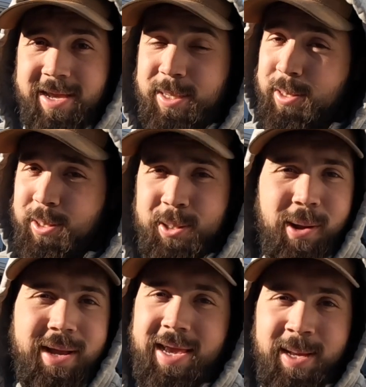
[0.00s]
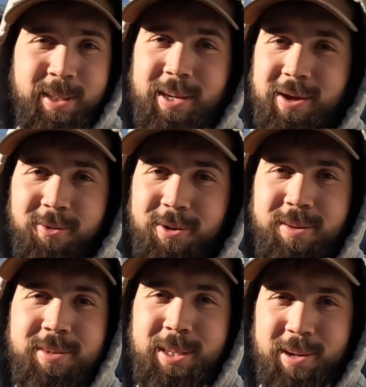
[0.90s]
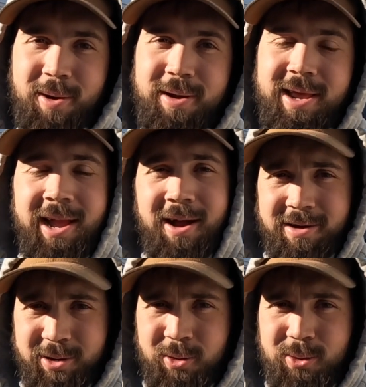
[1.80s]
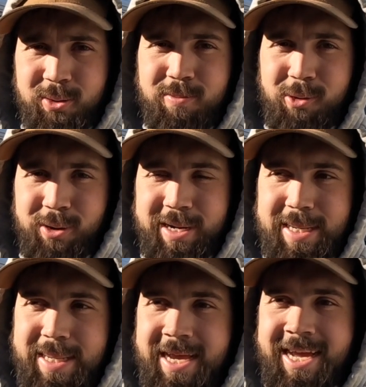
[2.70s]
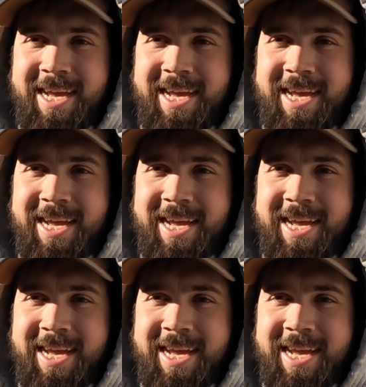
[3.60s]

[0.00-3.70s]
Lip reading: because your truck isn't going to want to be starting on cold mornings.